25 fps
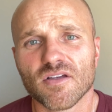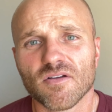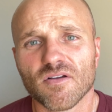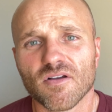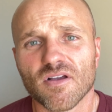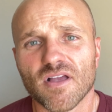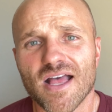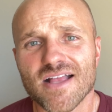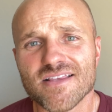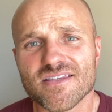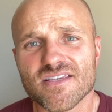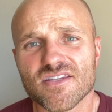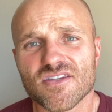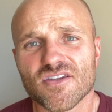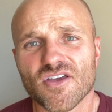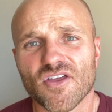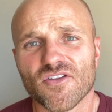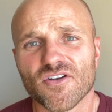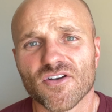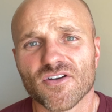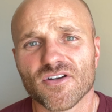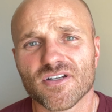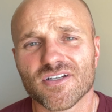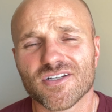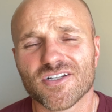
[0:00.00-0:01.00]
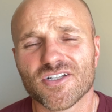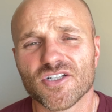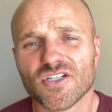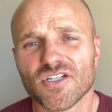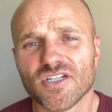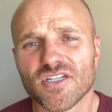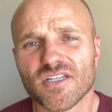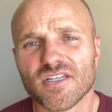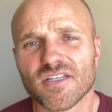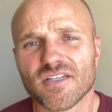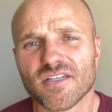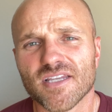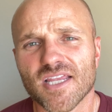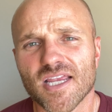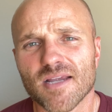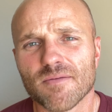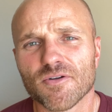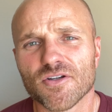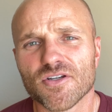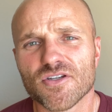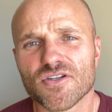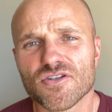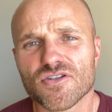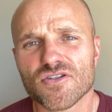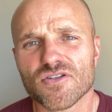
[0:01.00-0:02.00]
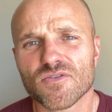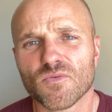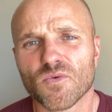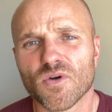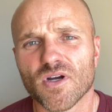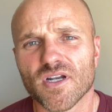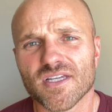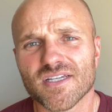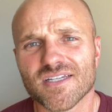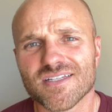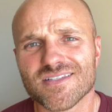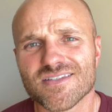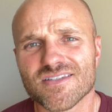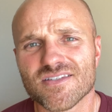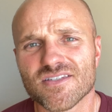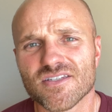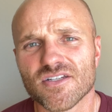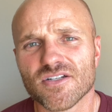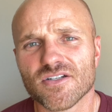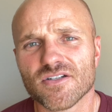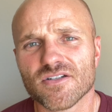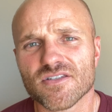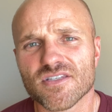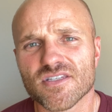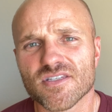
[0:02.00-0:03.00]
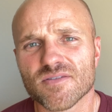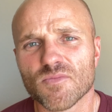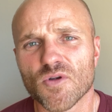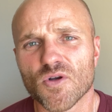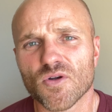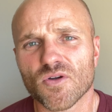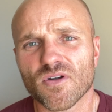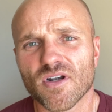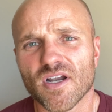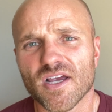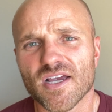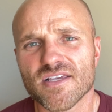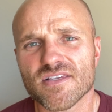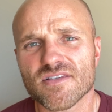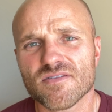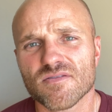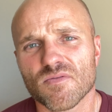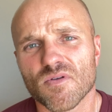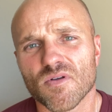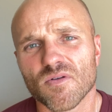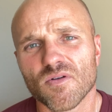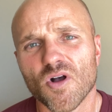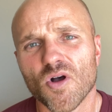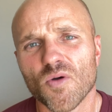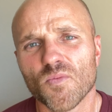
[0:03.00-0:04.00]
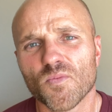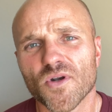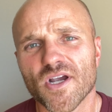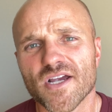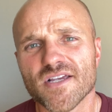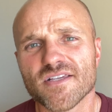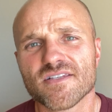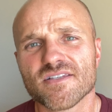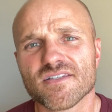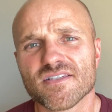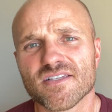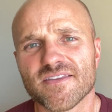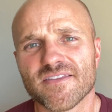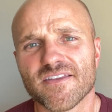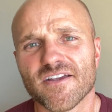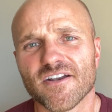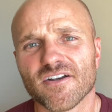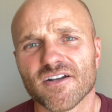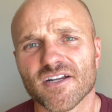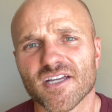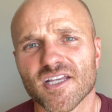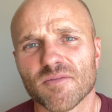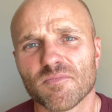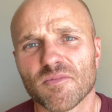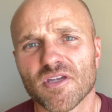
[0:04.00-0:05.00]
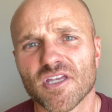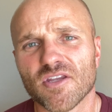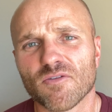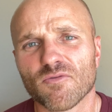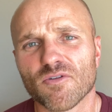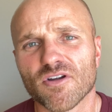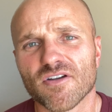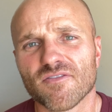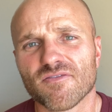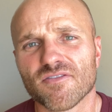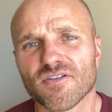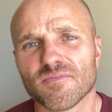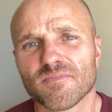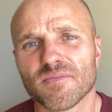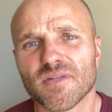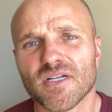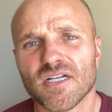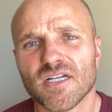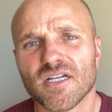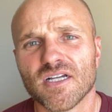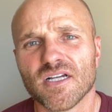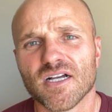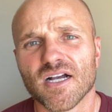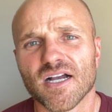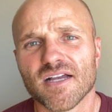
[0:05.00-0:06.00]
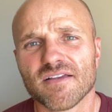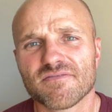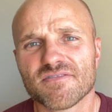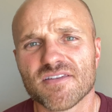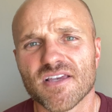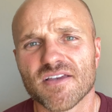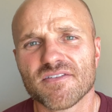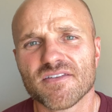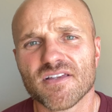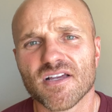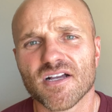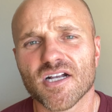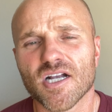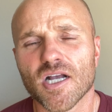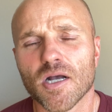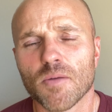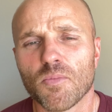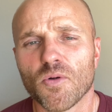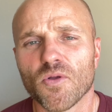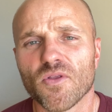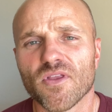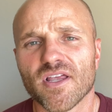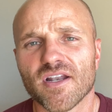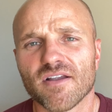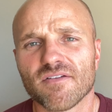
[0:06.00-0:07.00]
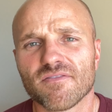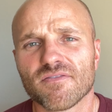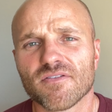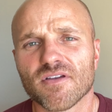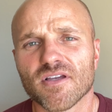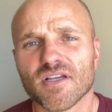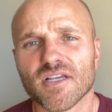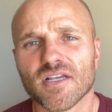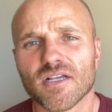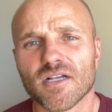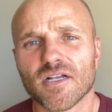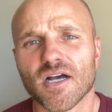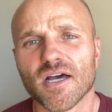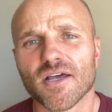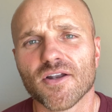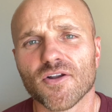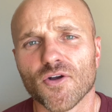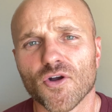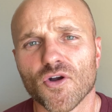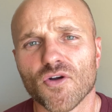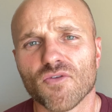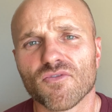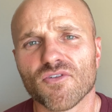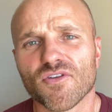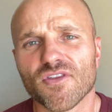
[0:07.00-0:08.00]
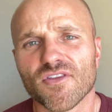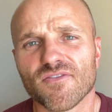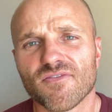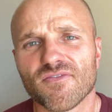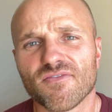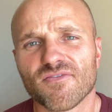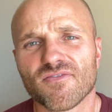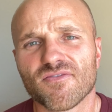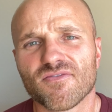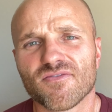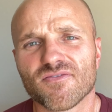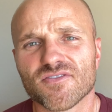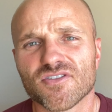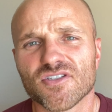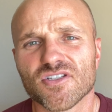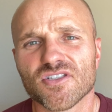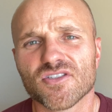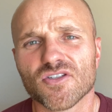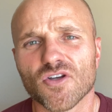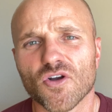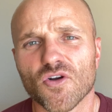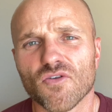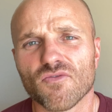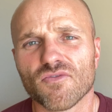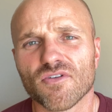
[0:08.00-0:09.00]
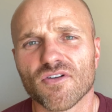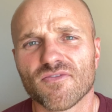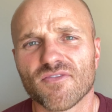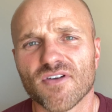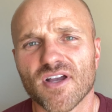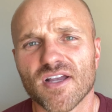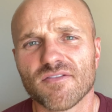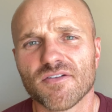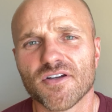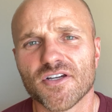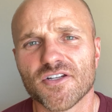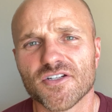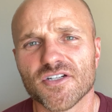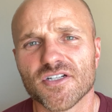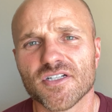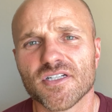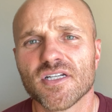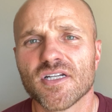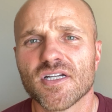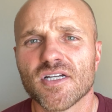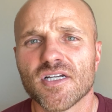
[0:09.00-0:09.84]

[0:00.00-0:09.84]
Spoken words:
that's another good neighborhood you should want to consider is Smoke Rise. Home prices in there are going to be anywhere from, I've seen a couple that have got just over 500,